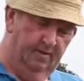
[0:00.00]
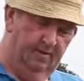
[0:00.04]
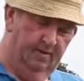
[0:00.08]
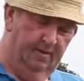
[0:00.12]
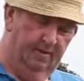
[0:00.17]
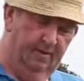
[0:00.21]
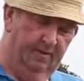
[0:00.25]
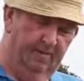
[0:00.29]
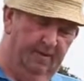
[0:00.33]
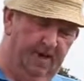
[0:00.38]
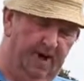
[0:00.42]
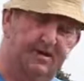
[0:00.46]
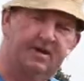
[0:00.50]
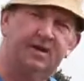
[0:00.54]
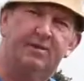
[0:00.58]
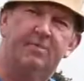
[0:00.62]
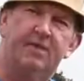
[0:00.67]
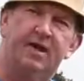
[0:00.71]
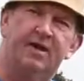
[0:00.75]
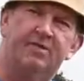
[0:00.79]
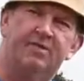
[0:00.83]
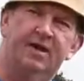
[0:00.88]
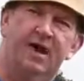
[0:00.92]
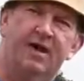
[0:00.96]
And the plastic
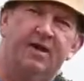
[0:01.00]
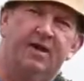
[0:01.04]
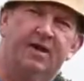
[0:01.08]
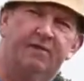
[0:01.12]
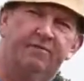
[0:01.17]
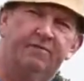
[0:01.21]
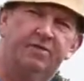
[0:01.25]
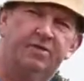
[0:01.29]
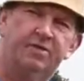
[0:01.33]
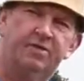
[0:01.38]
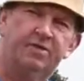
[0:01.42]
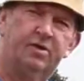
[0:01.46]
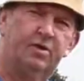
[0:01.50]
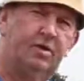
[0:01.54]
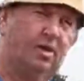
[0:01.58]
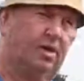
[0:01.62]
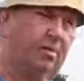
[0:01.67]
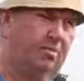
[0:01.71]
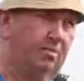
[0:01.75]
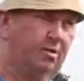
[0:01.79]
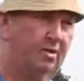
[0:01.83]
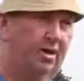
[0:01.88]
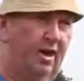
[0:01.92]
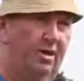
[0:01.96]
makes all the difference.
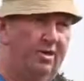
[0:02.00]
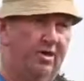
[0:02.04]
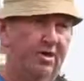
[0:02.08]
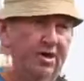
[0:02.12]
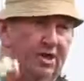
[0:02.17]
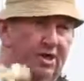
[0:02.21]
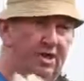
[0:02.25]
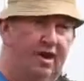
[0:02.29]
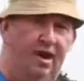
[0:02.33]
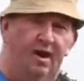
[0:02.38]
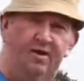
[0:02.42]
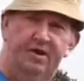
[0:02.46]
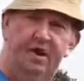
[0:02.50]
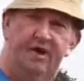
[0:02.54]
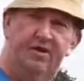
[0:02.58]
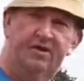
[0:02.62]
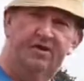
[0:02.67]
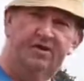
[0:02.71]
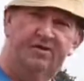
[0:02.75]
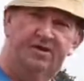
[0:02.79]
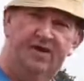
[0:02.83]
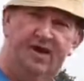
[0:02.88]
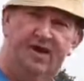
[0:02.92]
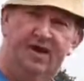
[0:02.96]
But then you see they're near
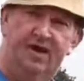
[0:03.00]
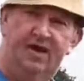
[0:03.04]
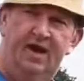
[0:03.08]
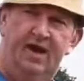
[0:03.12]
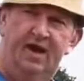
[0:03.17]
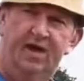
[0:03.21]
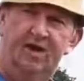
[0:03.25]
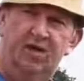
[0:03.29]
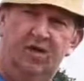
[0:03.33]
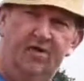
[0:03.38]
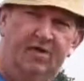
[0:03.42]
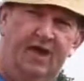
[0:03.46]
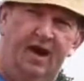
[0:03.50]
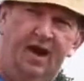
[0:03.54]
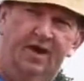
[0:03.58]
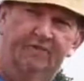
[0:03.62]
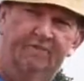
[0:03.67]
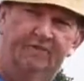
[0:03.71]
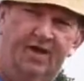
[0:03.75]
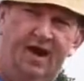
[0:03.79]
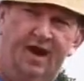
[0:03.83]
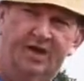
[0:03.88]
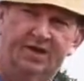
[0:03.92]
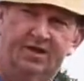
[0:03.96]
the sea, they don't get any
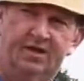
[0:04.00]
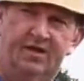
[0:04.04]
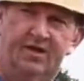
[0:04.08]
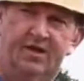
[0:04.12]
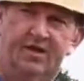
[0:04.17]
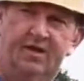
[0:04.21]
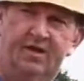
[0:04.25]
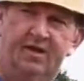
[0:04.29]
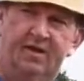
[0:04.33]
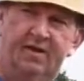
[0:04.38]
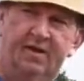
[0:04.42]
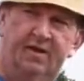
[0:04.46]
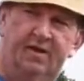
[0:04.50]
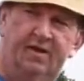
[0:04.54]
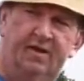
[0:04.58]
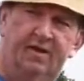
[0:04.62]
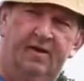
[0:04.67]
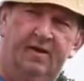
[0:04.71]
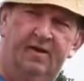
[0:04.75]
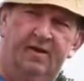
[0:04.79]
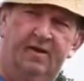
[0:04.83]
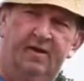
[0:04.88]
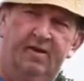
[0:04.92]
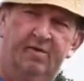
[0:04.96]
frost.
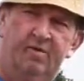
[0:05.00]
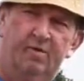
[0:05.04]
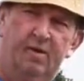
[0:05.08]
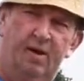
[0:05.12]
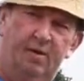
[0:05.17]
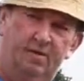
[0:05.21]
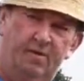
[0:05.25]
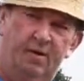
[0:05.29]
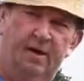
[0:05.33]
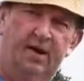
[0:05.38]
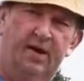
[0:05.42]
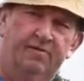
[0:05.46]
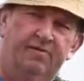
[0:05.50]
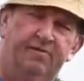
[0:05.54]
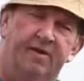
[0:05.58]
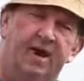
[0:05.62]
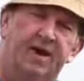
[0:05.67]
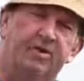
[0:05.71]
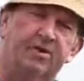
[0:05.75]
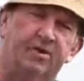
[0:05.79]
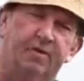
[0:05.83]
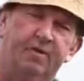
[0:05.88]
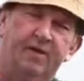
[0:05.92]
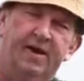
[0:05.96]
Well, we get the
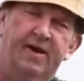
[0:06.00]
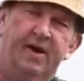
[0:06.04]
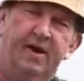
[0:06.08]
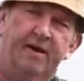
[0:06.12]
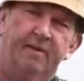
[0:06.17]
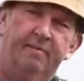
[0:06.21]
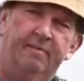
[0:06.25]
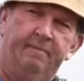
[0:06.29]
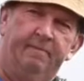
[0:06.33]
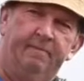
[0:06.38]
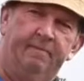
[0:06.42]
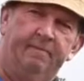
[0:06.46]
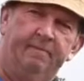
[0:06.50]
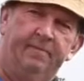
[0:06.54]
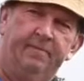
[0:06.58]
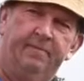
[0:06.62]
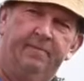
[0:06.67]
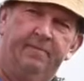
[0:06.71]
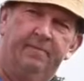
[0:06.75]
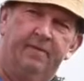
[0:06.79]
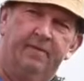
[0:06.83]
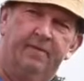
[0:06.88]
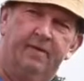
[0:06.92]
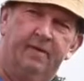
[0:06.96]
frost up here.
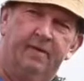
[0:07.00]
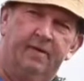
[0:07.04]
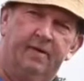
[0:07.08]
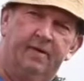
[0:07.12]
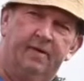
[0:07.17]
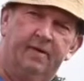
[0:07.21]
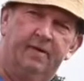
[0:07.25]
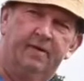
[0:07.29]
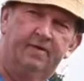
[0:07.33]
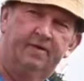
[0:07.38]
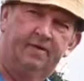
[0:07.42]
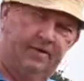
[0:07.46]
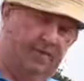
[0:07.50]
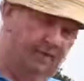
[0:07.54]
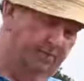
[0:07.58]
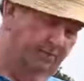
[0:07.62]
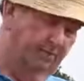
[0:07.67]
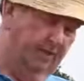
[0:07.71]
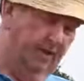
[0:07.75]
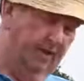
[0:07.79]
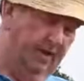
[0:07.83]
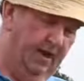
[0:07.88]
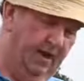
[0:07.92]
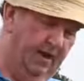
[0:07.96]
So that's
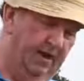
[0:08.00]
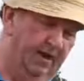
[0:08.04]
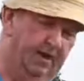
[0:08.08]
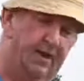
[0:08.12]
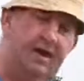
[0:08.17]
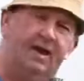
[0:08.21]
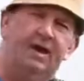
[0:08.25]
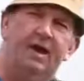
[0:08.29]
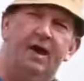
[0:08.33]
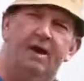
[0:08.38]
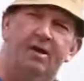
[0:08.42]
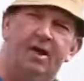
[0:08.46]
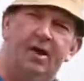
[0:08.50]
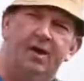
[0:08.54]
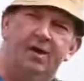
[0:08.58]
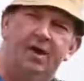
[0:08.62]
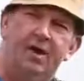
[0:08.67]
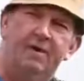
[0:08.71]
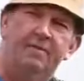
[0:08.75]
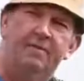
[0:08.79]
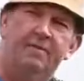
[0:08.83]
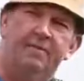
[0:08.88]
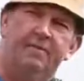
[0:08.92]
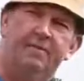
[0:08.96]
why they can dig earlier
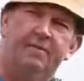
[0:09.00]
then.